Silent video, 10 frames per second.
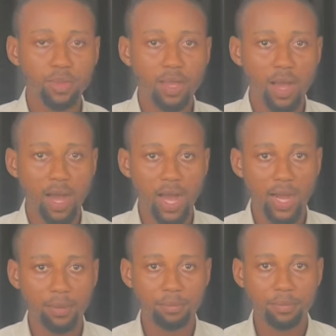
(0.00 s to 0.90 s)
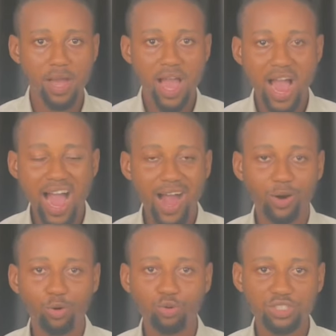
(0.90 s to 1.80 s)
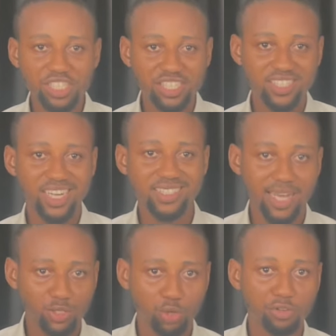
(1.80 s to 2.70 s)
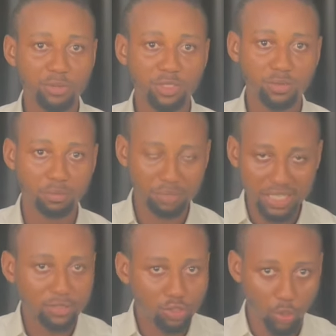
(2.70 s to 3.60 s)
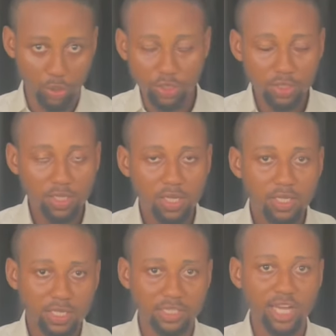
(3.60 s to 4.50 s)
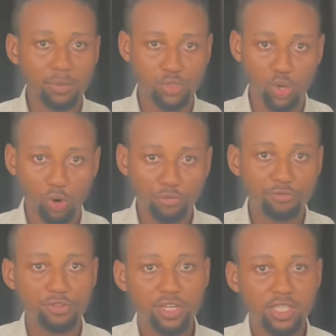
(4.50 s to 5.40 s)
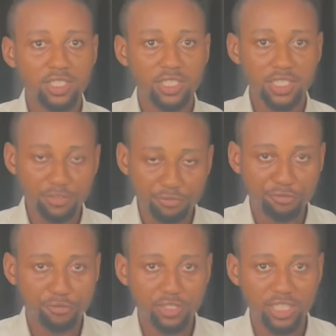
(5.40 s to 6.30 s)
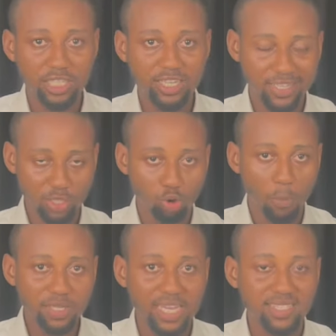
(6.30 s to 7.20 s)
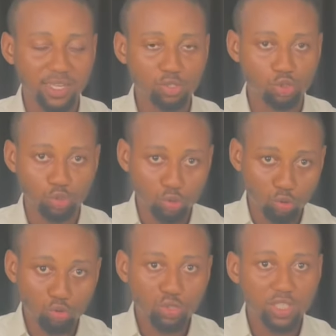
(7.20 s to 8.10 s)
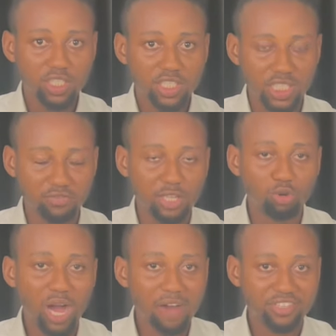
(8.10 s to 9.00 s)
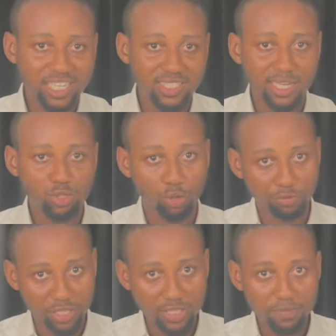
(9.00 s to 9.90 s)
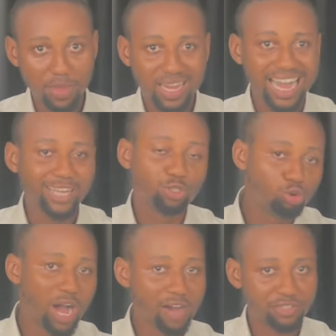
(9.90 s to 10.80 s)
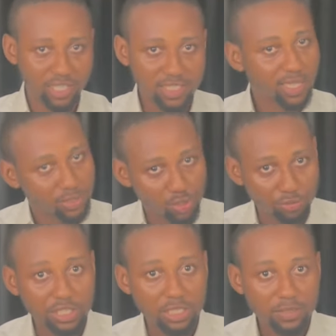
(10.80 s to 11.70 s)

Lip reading: how is the registered survey being done in terms of if the real estate company that is selling to you, if they don't have a registered survey, can you have a registered survey?